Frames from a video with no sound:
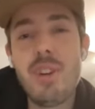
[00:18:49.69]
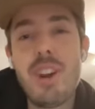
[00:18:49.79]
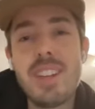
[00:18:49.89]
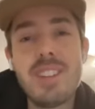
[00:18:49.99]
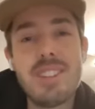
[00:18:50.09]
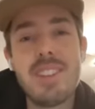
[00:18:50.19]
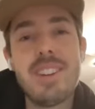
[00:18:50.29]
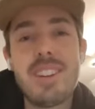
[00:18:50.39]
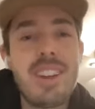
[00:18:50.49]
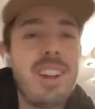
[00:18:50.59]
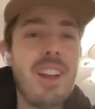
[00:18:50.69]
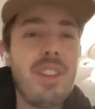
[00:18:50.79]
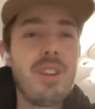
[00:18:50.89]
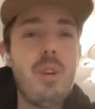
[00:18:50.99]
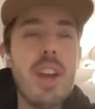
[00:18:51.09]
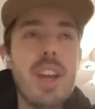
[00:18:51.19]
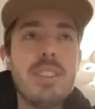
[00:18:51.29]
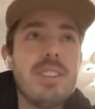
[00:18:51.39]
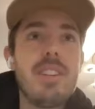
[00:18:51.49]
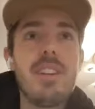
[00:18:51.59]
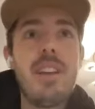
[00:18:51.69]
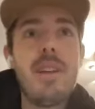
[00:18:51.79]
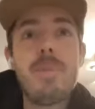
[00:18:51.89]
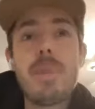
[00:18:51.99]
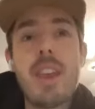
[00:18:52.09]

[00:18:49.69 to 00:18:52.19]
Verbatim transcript: coins and, and other coins, and